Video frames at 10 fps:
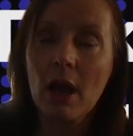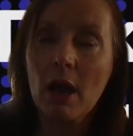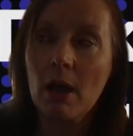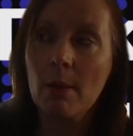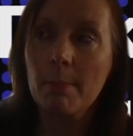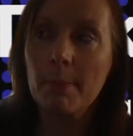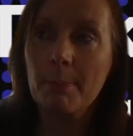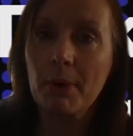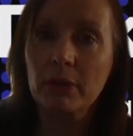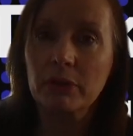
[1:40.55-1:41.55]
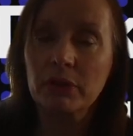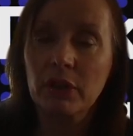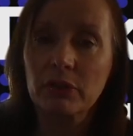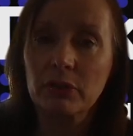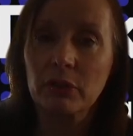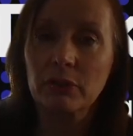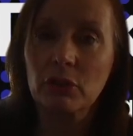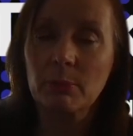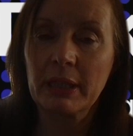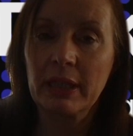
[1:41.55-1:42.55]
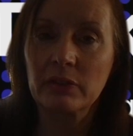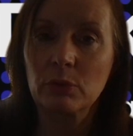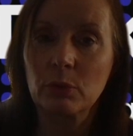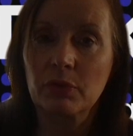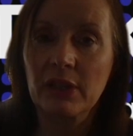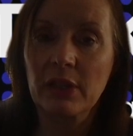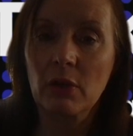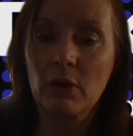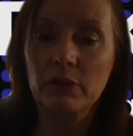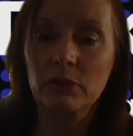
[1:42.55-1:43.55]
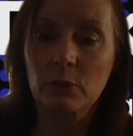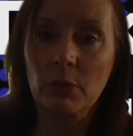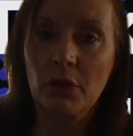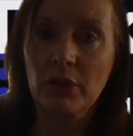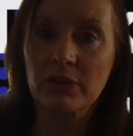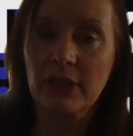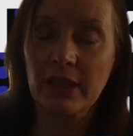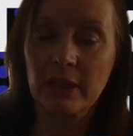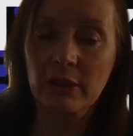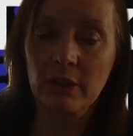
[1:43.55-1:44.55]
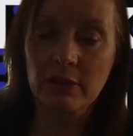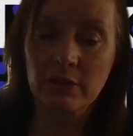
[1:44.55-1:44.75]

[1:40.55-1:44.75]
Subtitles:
But assuming it's sort of in the last 30